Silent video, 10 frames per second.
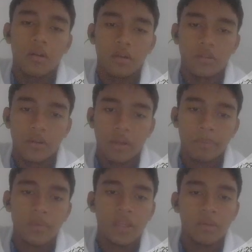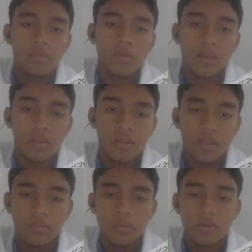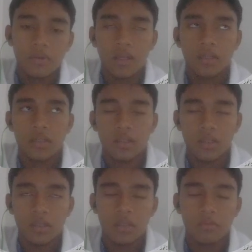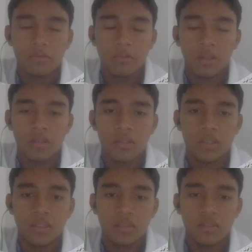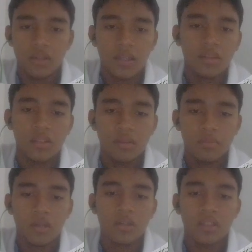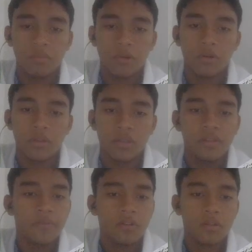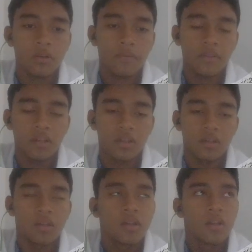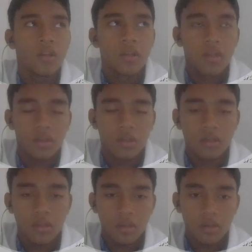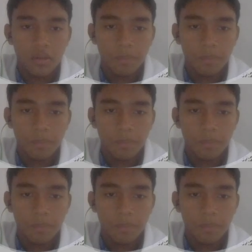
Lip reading: your app name, the theme, like whether it's light theme, dark theme, or the default of the uh,